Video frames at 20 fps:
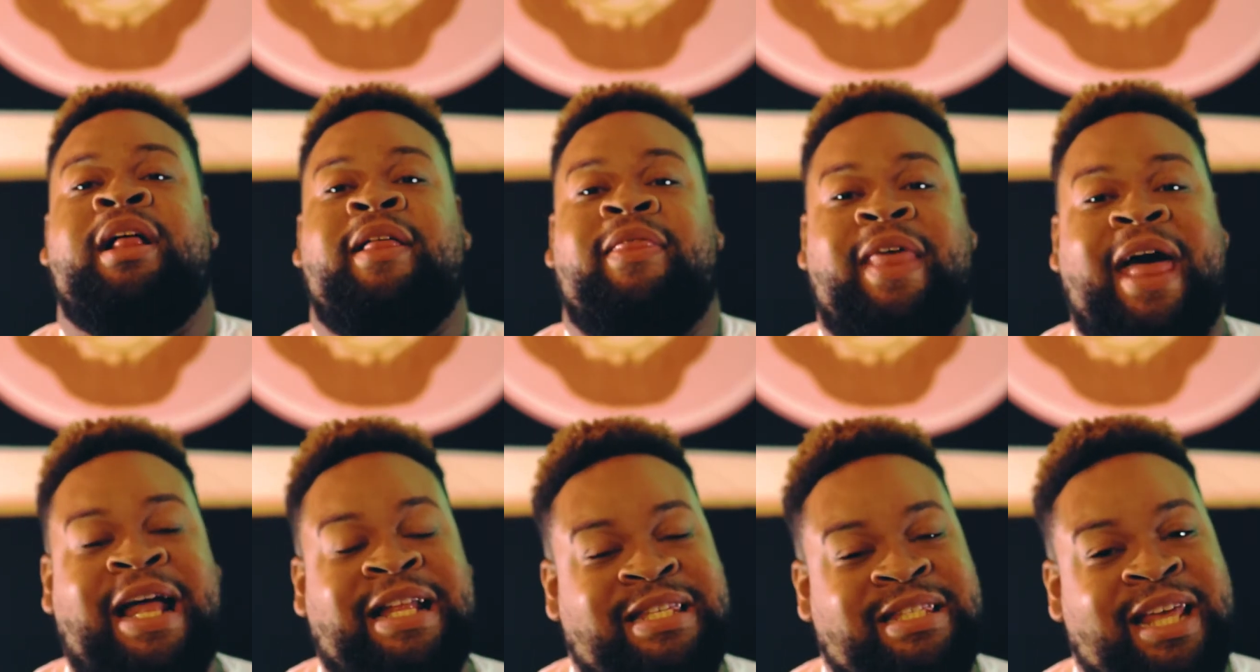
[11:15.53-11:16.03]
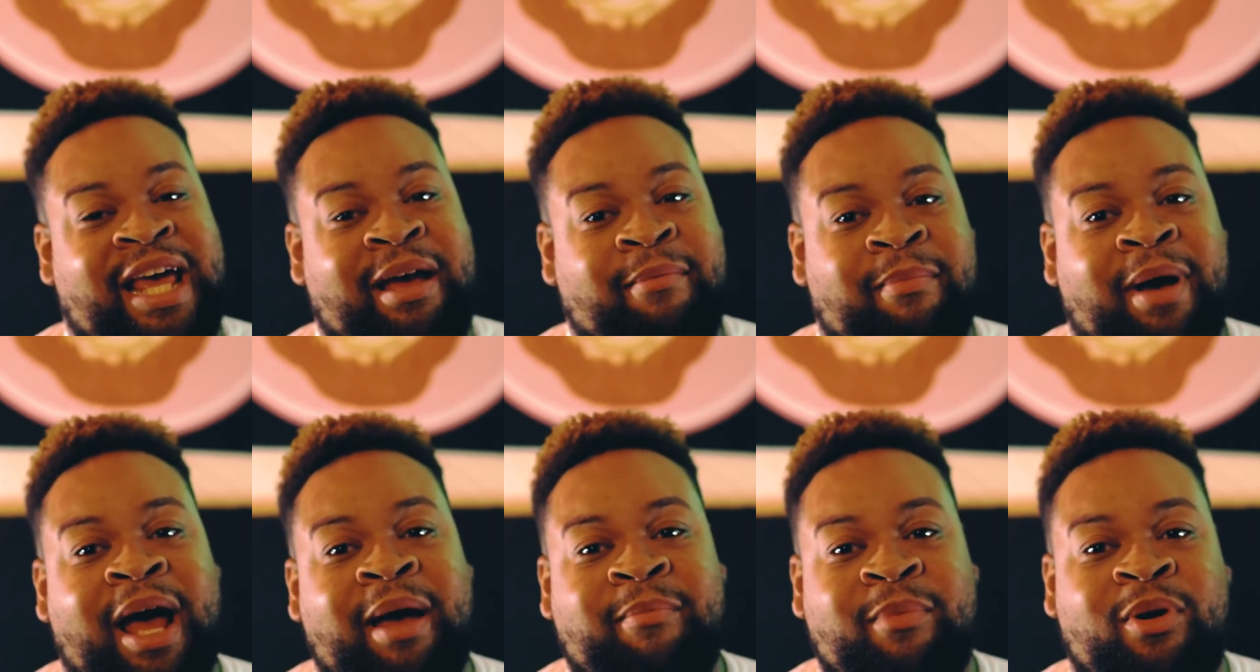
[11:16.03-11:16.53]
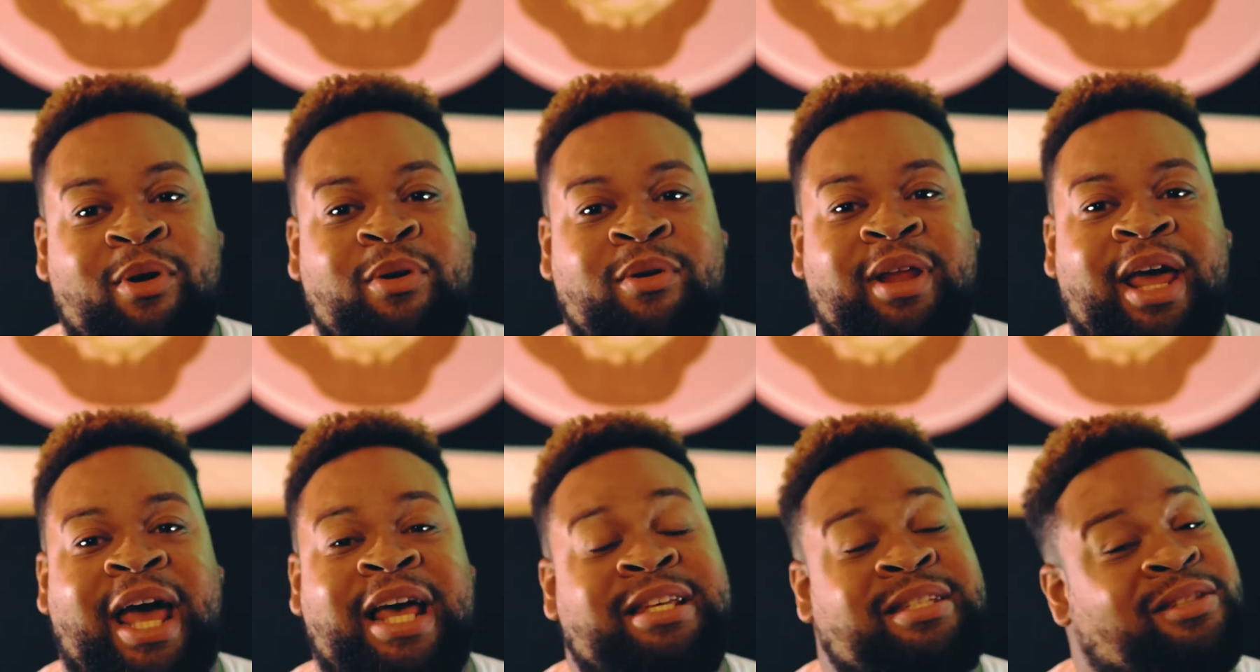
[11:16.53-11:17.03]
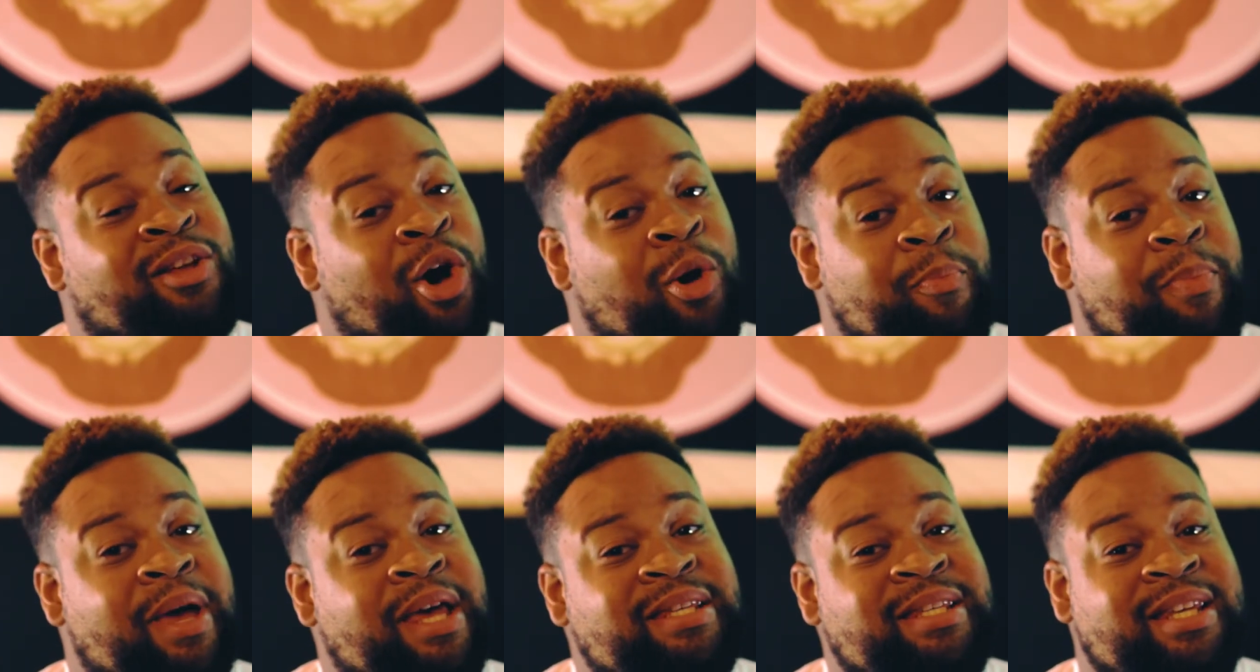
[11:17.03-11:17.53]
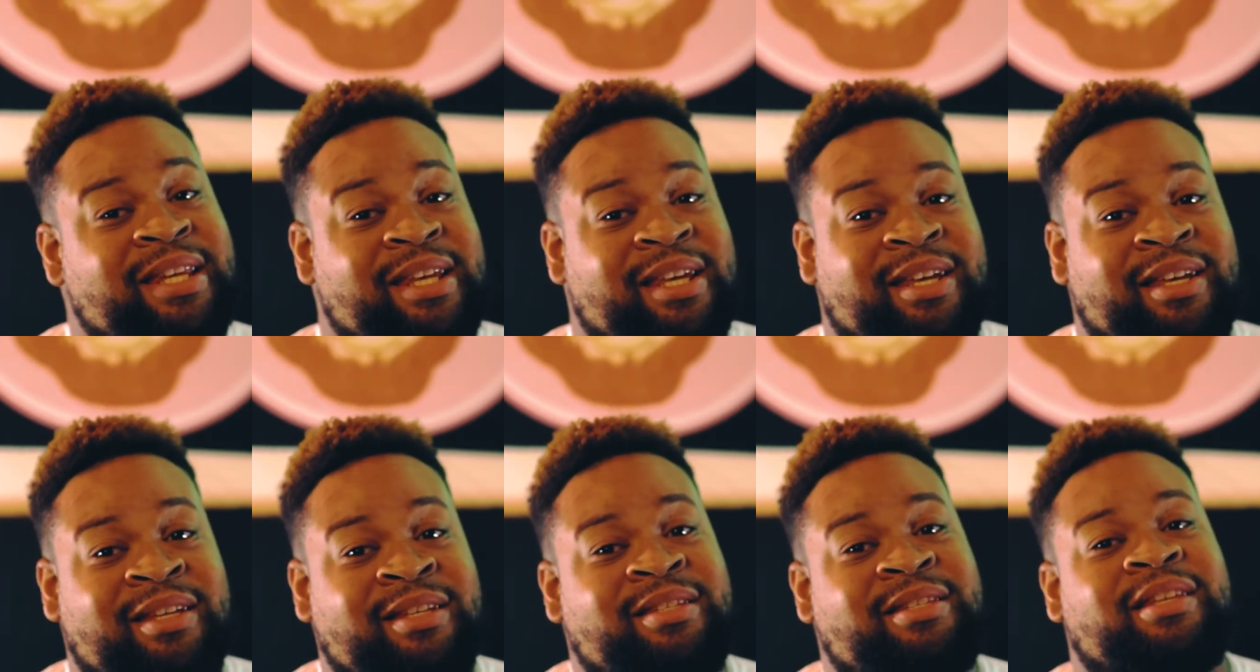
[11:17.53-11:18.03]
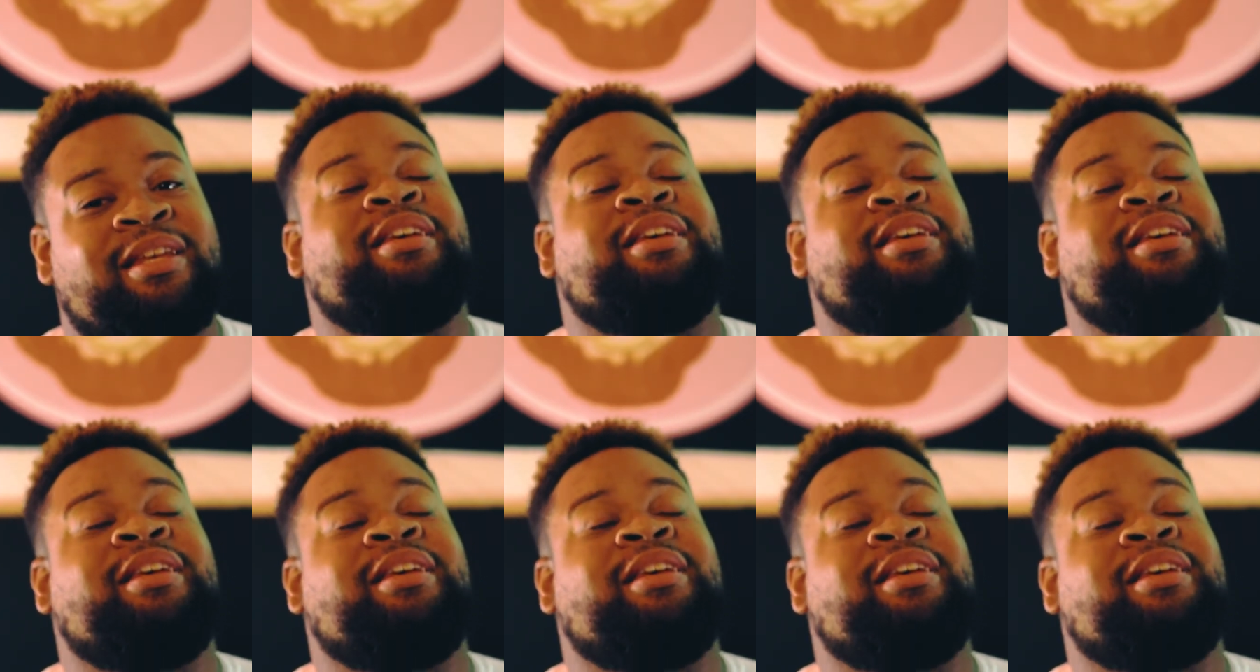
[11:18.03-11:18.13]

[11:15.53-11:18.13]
That standby mode, as dope as it is,